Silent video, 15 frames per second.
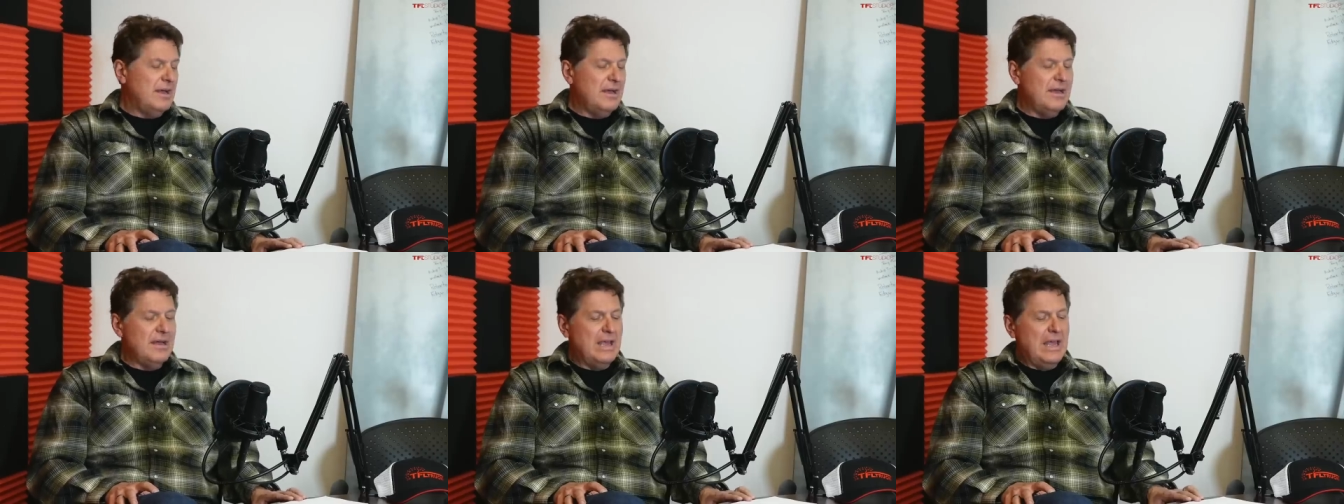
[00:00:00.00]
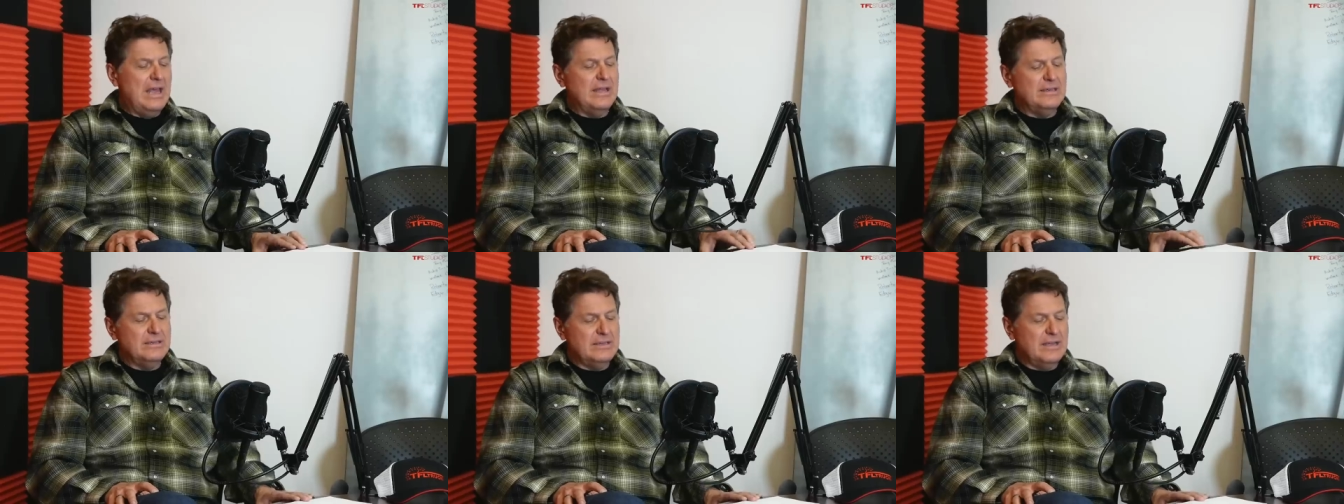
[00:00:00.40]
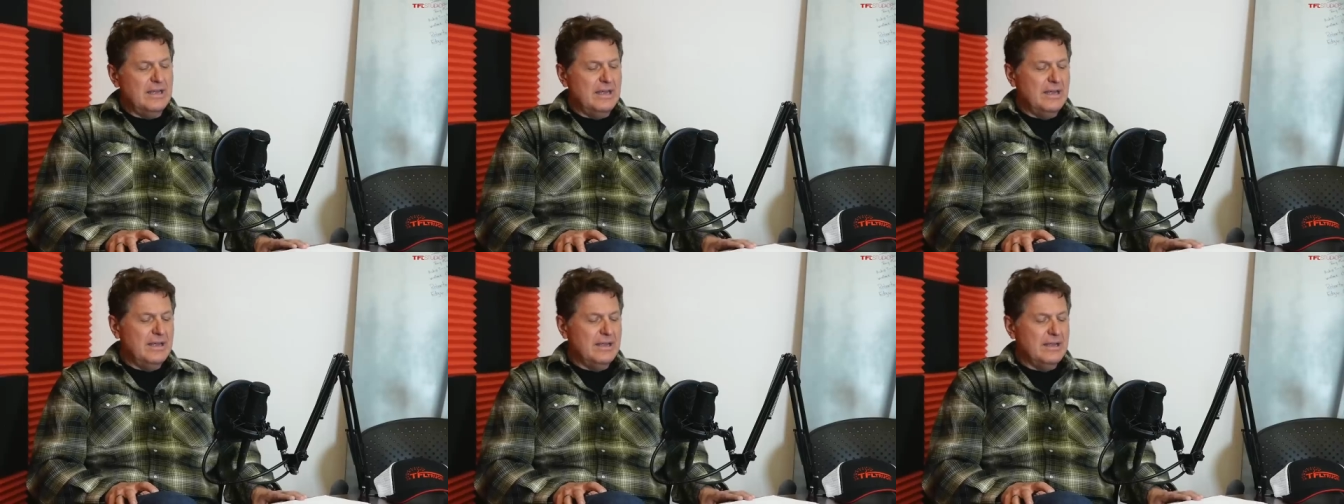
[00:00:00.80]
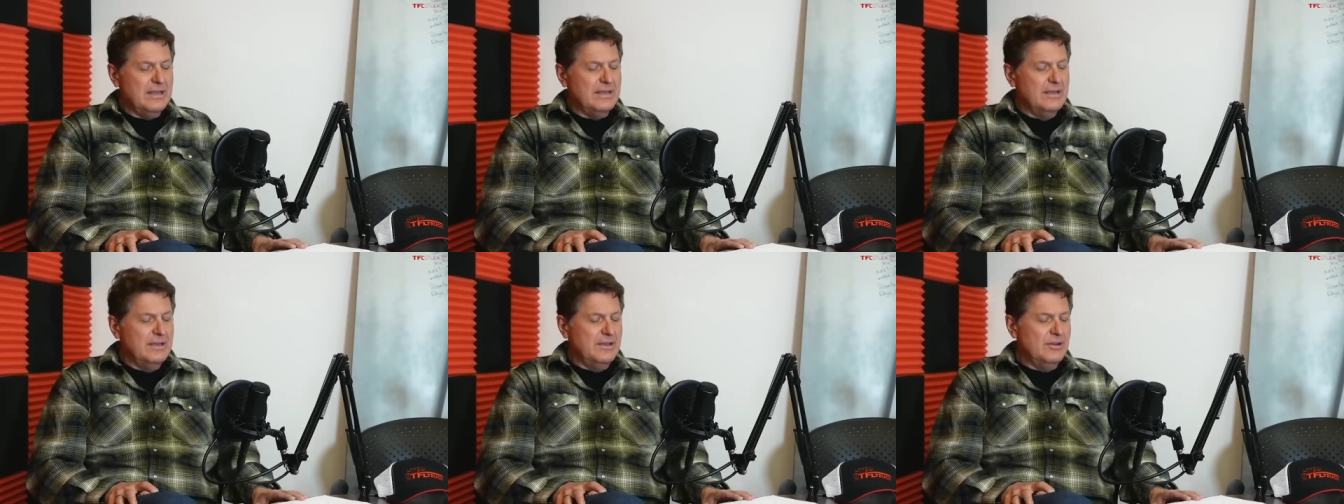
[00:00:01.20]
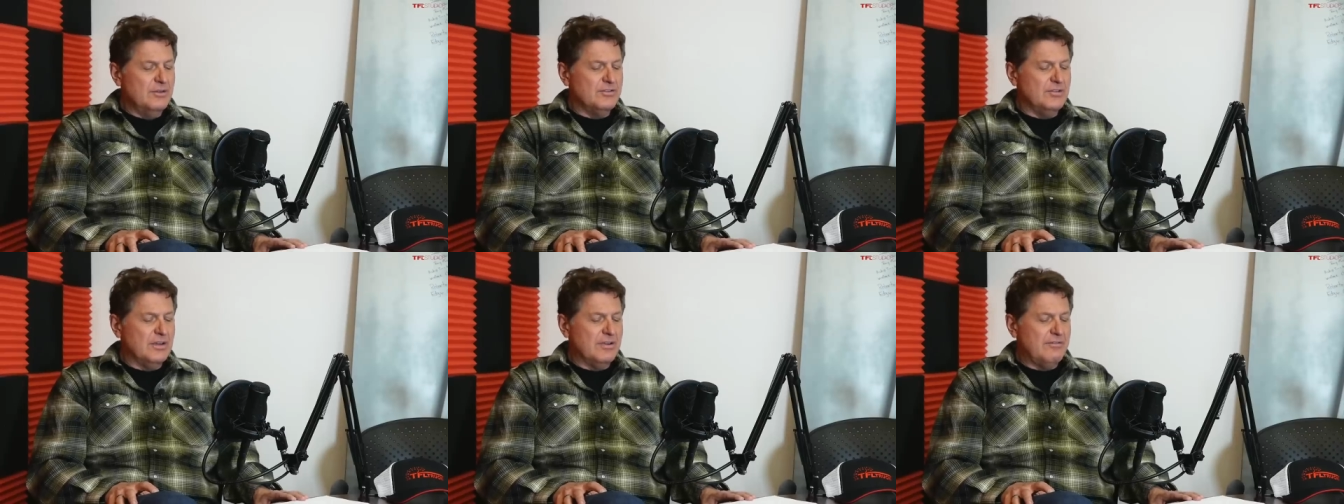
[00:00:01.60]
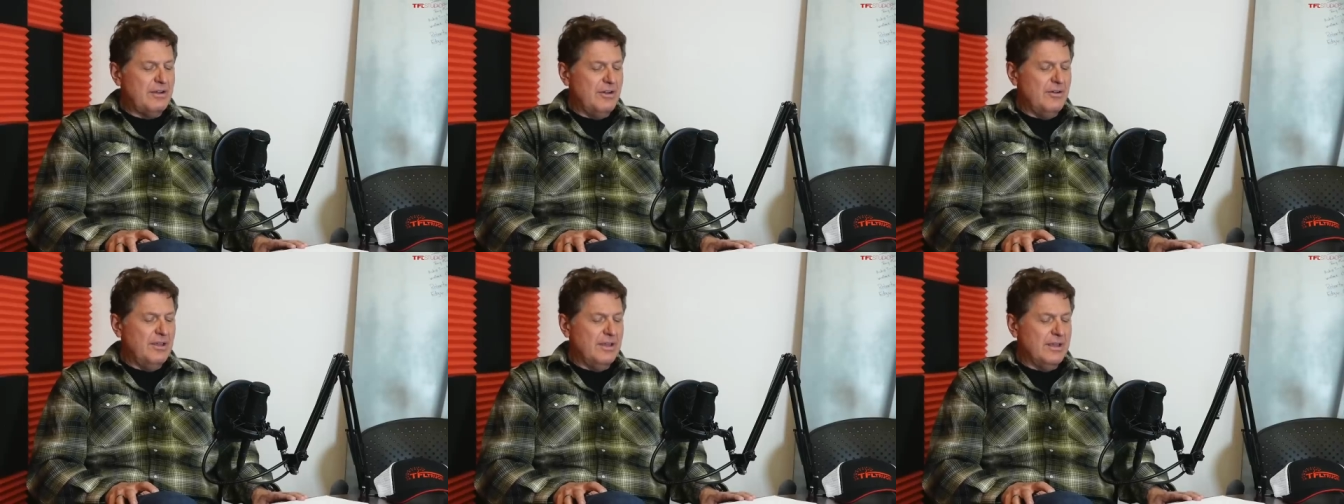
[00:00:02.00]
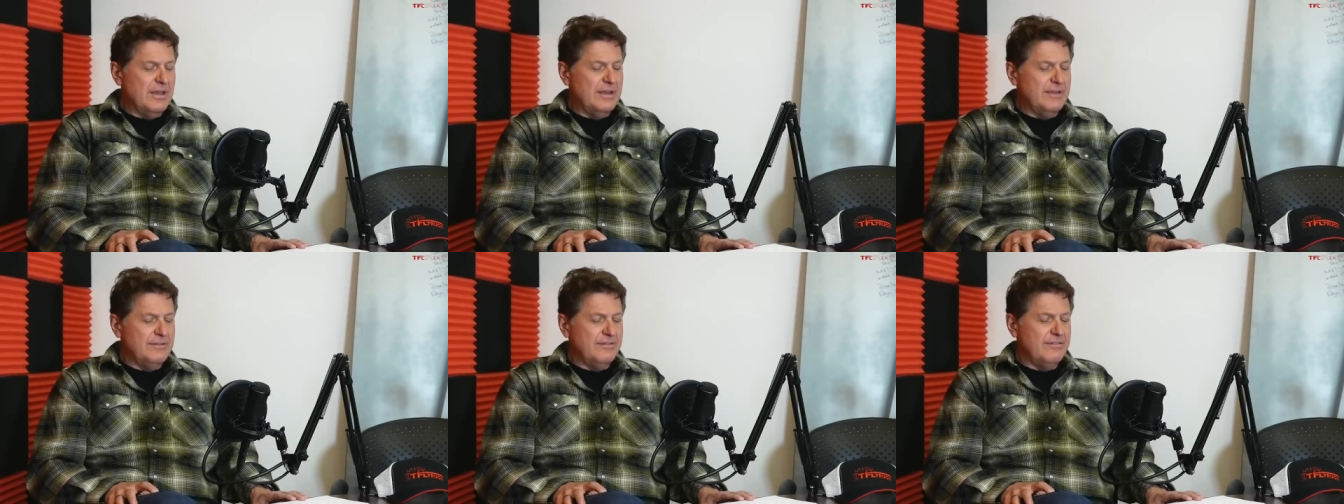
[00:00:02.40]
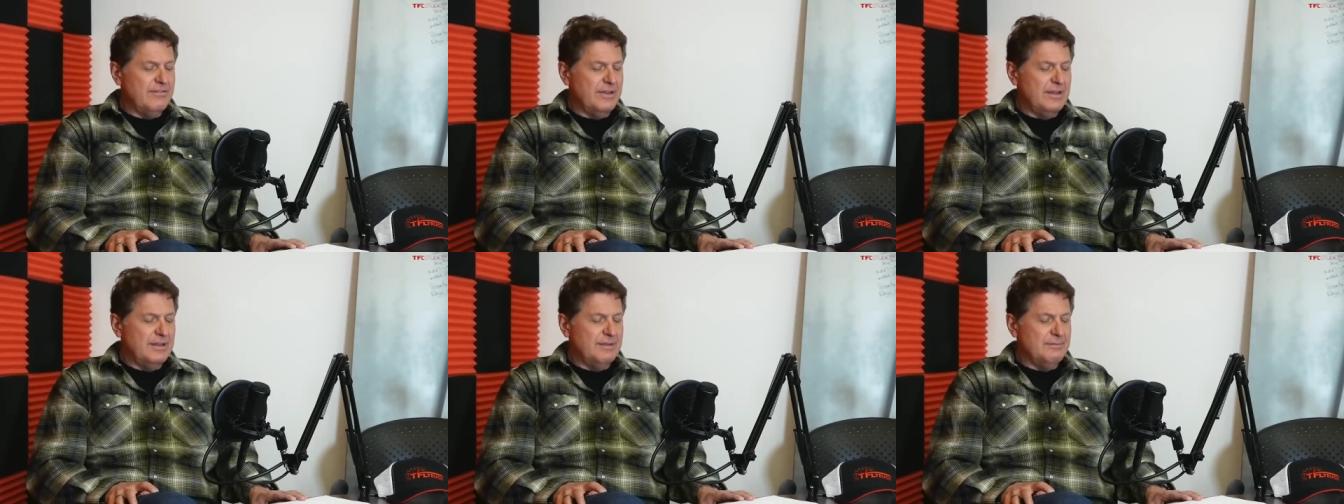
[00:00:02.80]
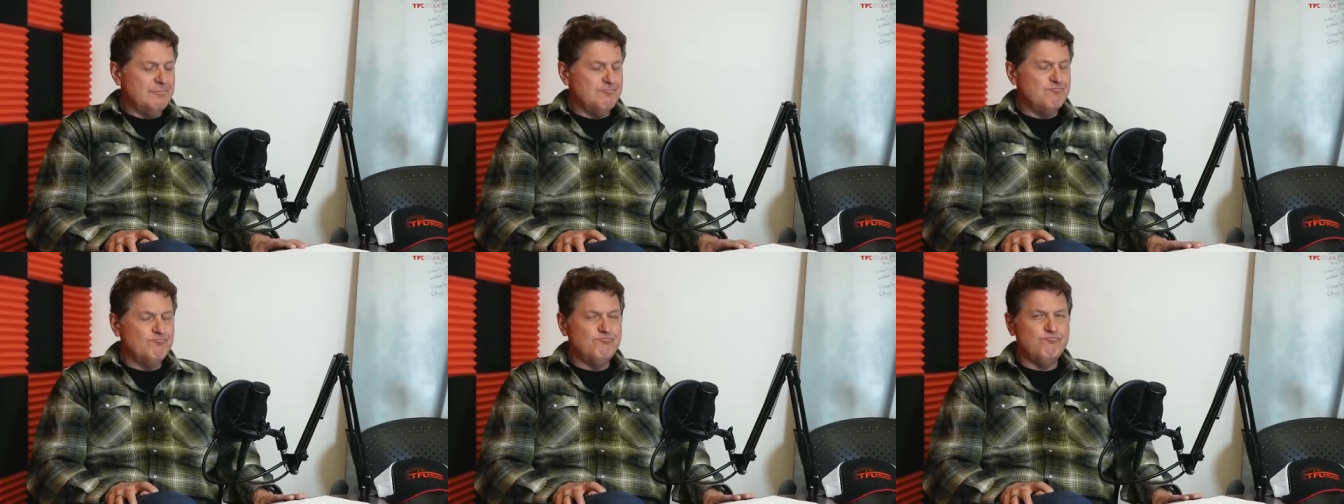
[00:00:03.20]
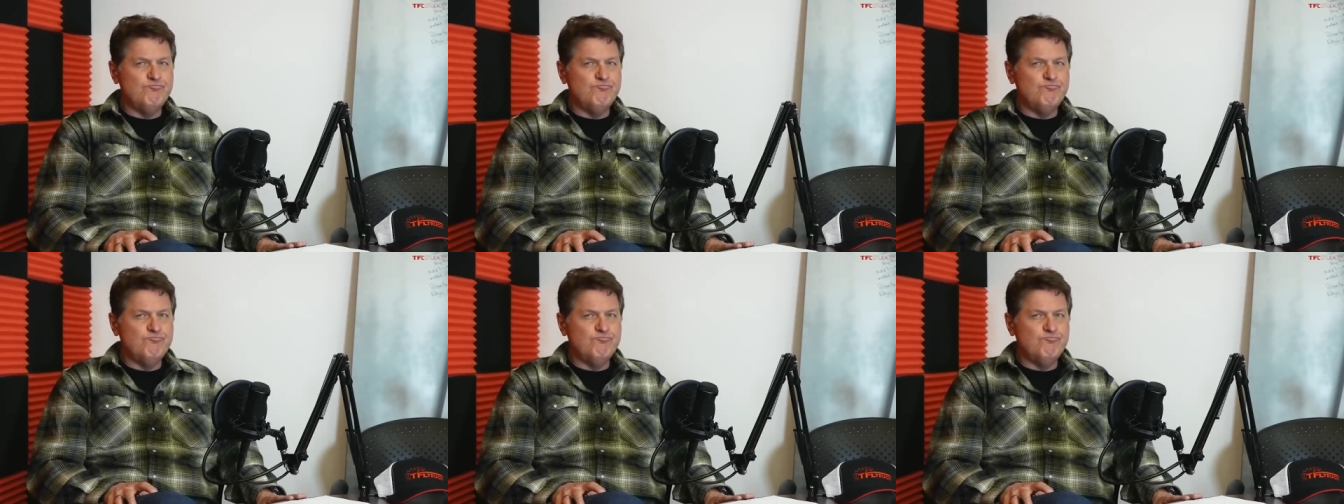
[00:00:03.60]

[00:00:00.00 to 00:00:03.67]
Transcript: uh, and uh, you know took a very kind of um,